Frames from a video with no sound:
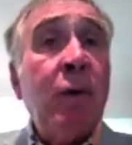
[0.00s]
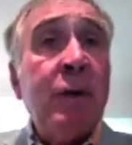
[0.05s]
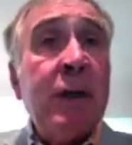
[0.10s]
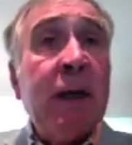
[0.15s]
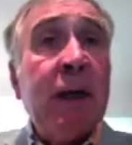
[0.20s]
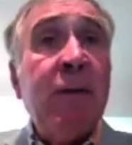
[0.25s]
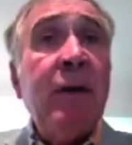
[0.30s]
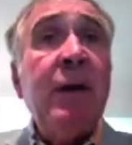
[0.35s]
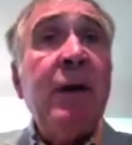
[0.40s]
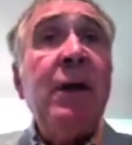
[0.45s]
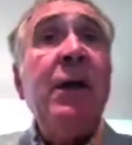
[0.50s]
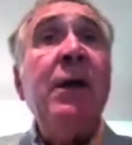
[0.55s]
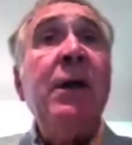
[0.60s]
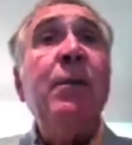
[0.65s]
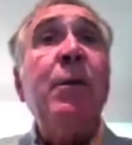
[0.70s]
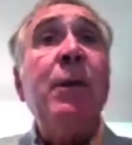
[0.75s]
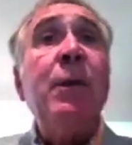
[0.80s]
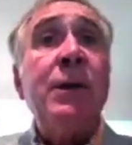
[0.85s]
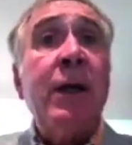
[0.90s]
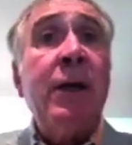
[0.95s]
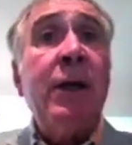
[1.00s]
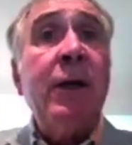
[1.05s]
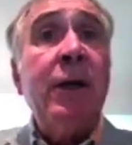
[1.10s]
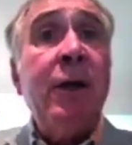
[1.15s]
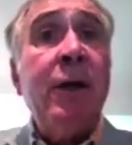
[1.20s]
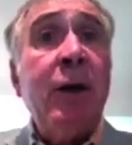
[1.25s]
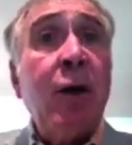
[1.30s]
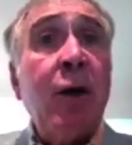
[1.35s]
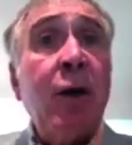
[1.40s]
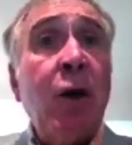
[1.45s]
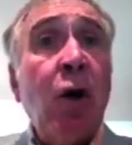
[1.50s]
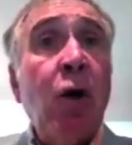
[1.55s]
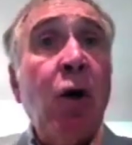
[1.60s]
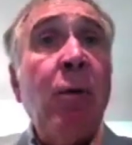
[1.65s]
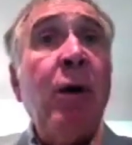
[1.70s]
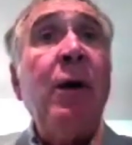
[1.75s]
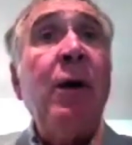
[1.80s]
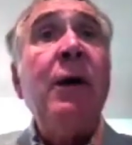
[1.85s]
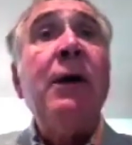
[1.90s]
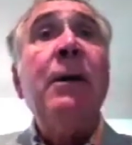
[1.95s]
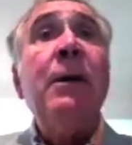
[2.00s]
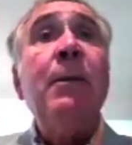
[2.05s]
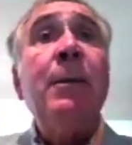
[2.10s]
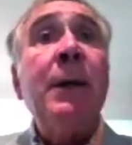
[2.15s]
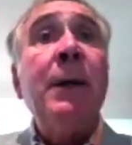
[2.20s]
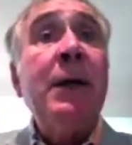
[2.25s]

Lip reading: over 70, presented in a coma,